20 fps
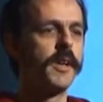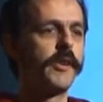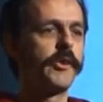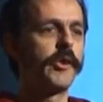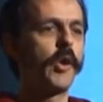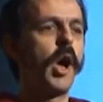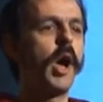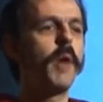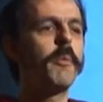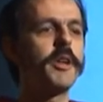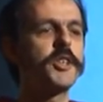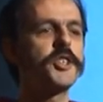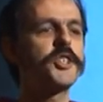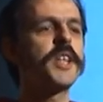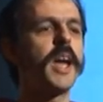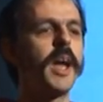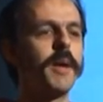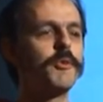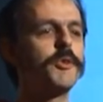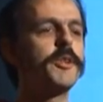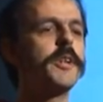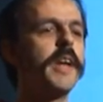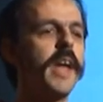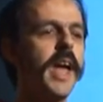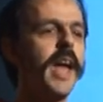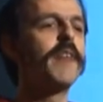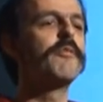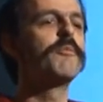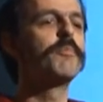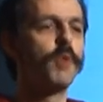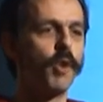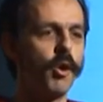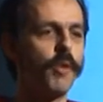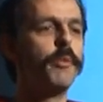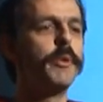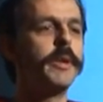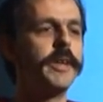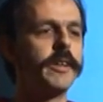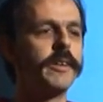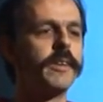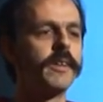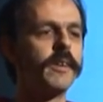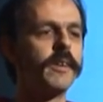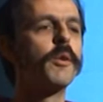So how much time do you have per week?